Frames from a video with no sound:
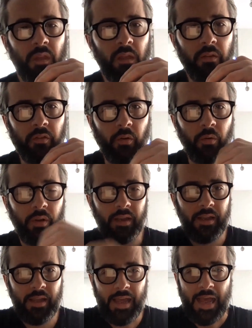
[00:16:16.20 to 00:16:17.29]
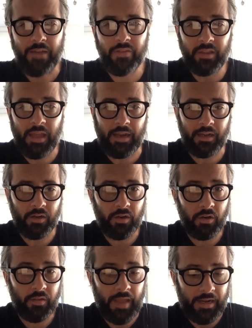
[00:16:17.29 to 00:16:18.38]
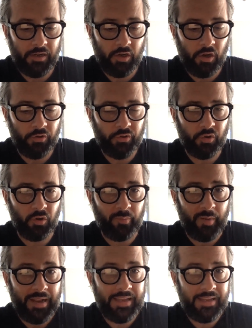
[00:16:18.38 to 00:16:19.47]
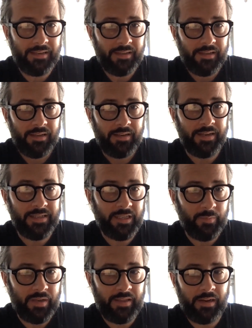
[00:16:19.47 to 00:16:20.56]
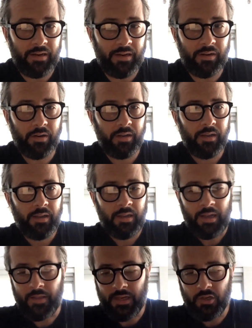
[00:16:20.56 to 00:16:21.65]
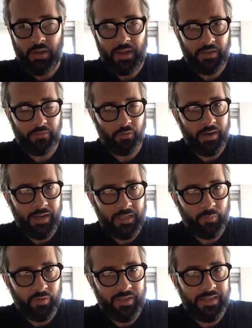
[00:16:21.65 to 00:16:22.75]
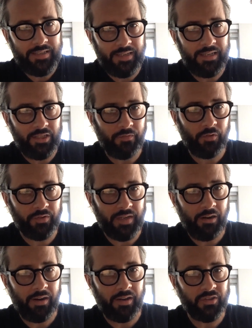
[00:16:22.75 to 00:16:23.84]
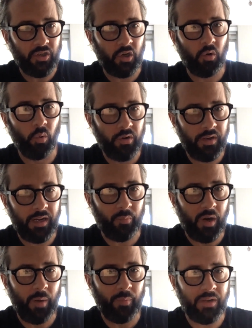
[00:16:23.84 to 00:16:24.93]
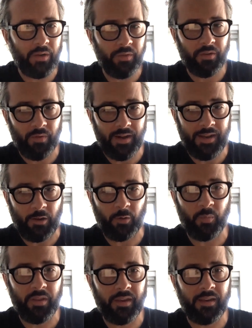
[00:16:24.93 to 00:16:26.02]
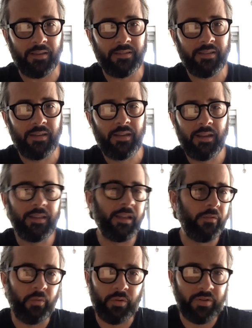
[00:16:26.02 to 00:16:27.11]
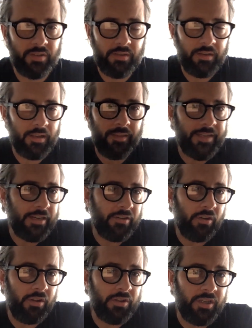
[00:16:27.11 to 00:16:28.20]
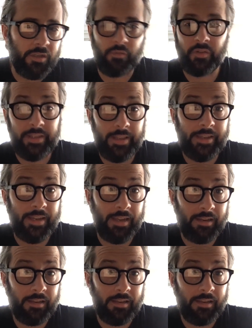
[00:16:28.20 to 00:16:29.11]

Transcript: So having that cultural buy-in needs to be there, and then you have to have the right expertise in each of those areas to coordinate properly with the right accountabilities, and then of course the technology to facilitate